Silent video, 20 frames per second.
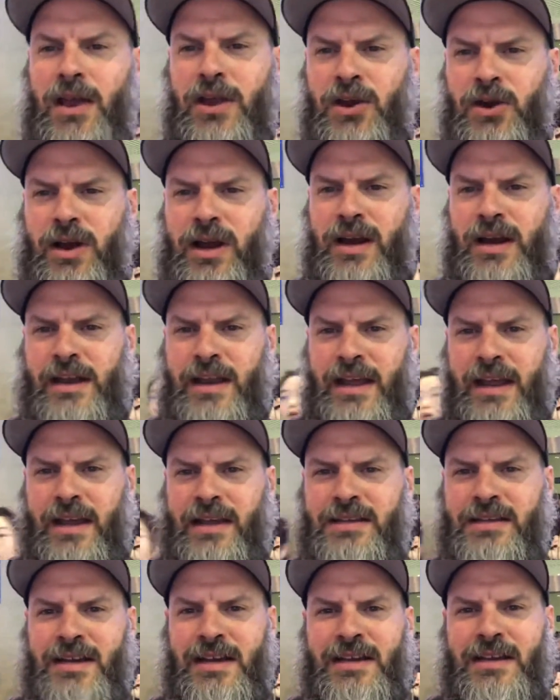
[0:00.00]
you're gonna
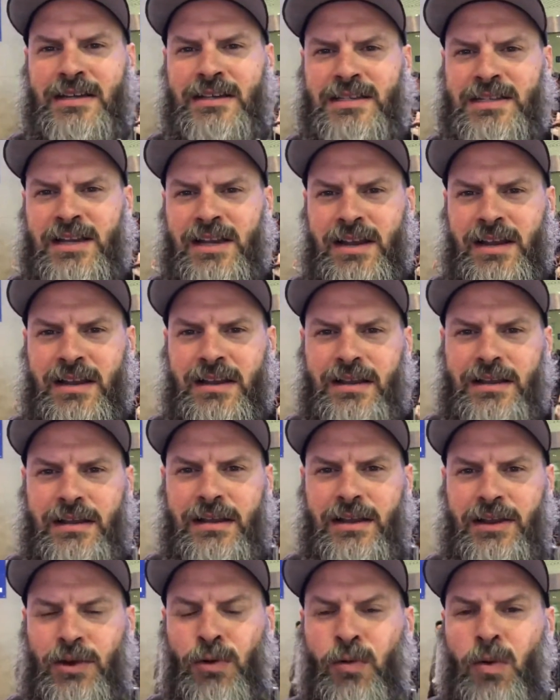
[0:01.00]
need to,
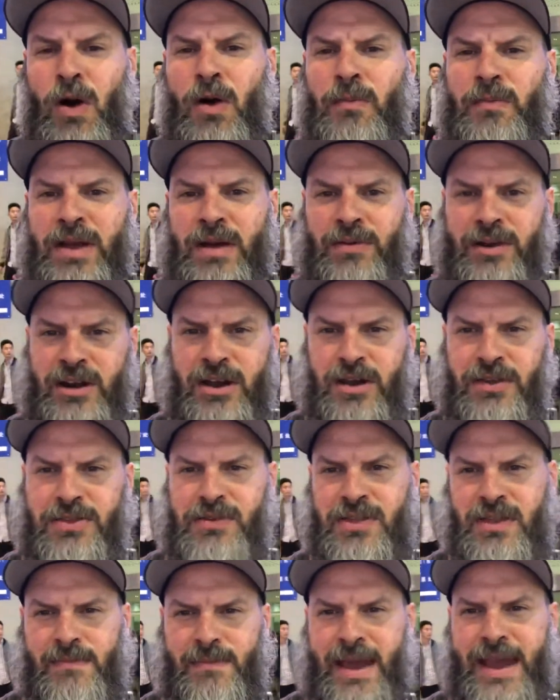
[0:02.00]
you won't be able to go
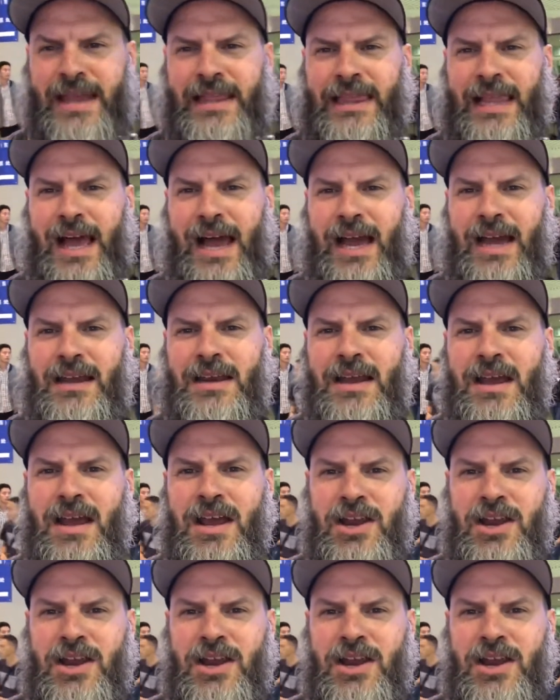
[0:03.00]
through the main line.